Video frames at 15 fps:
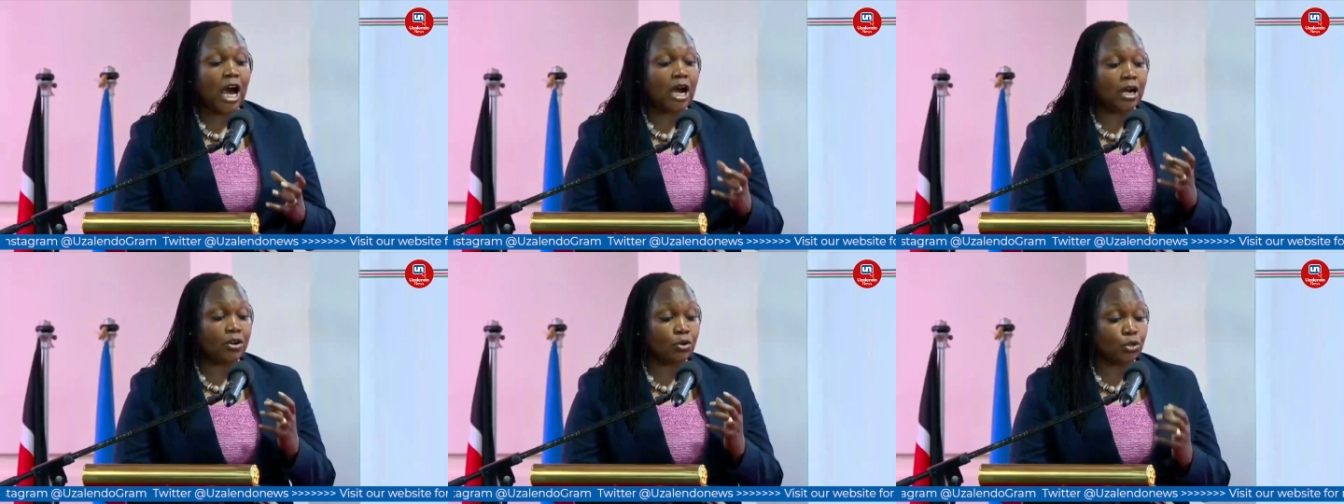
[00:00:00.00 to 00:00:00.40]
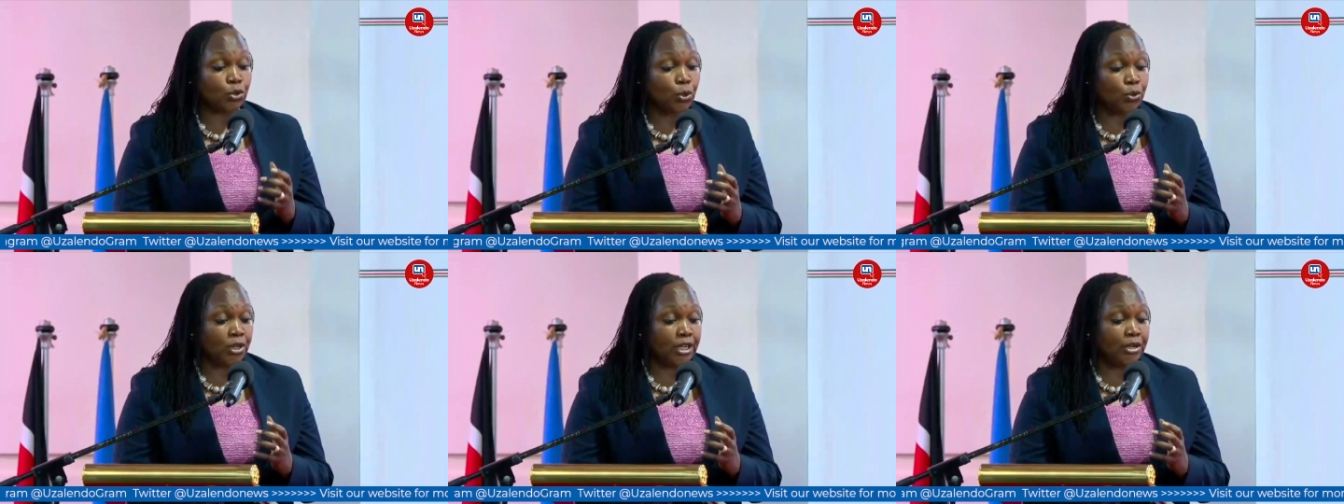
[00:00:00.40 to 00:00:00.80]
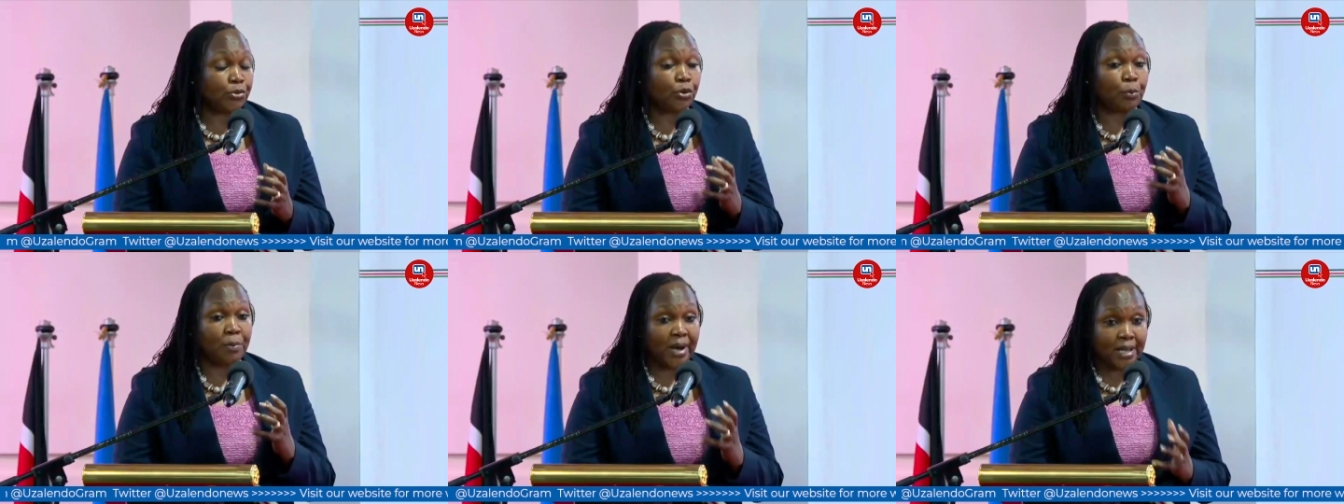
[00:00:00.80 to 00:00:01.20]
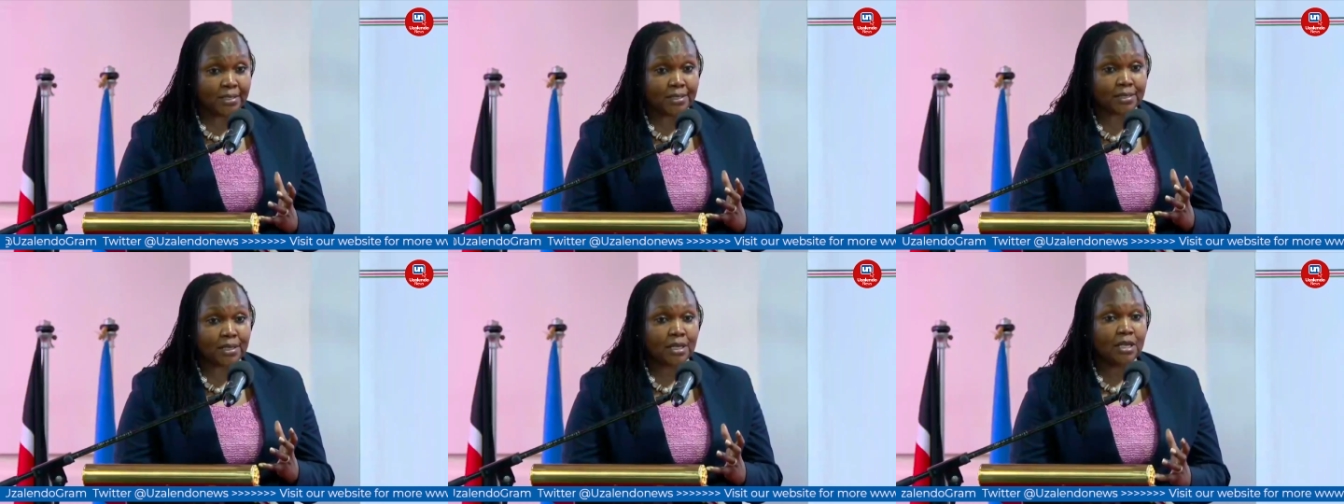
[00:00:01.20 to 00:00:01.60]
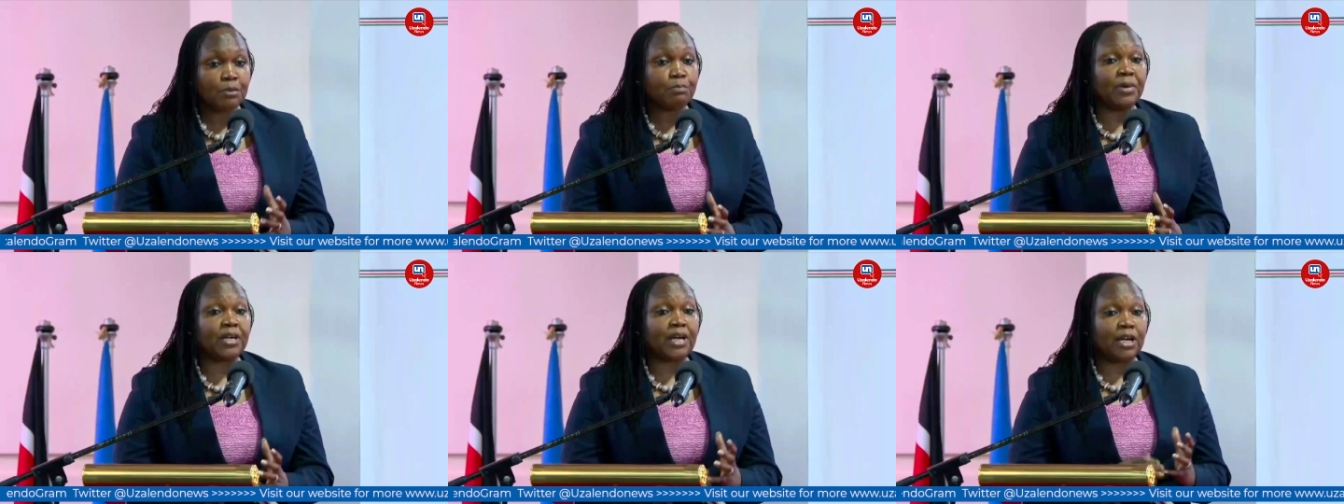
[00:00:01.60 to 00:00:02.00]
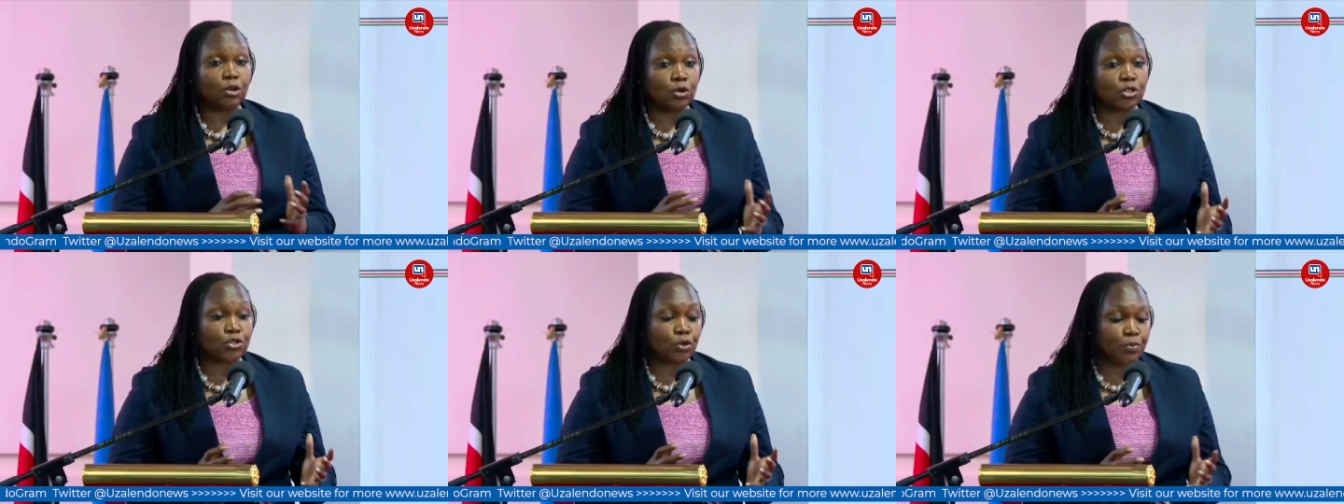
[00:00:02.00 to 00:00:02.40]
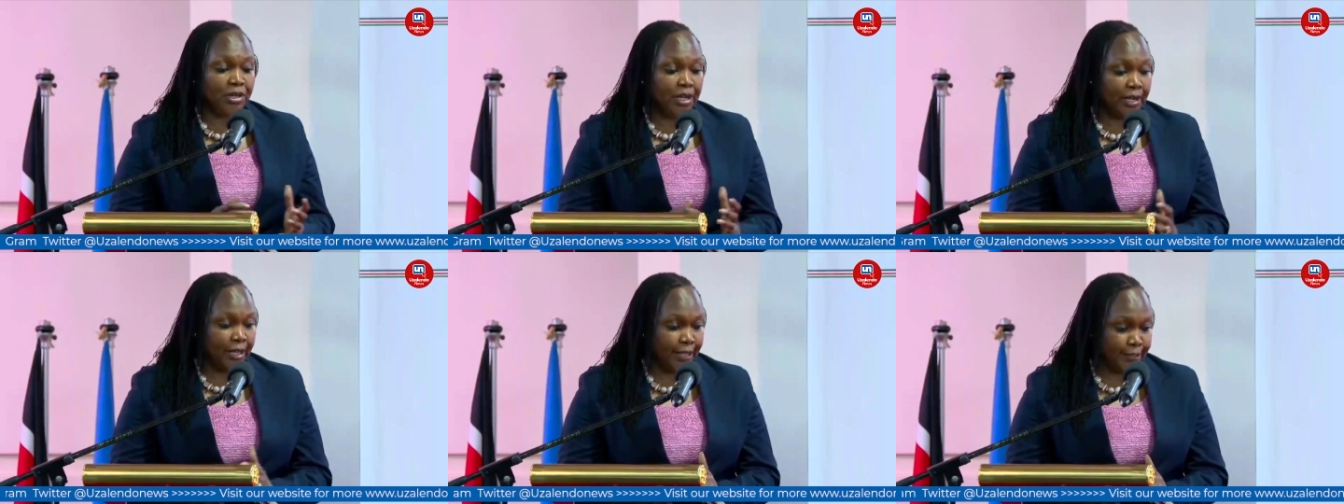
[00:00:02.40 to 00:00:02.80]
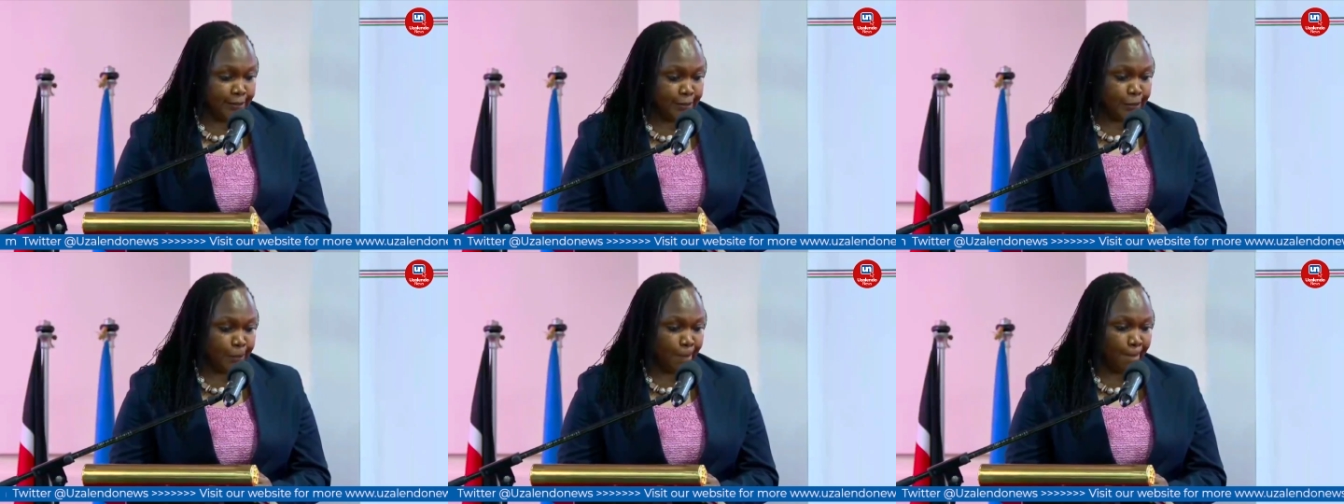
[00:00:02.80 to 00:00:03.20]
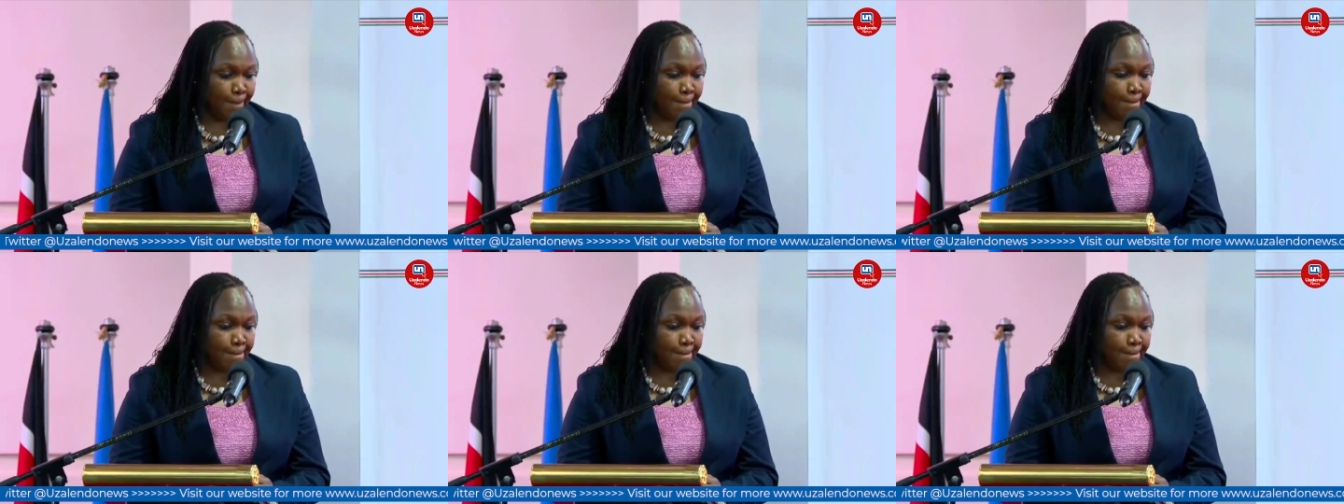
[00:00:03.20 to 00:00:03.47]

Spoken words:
are not only robust, but can also be enhanced.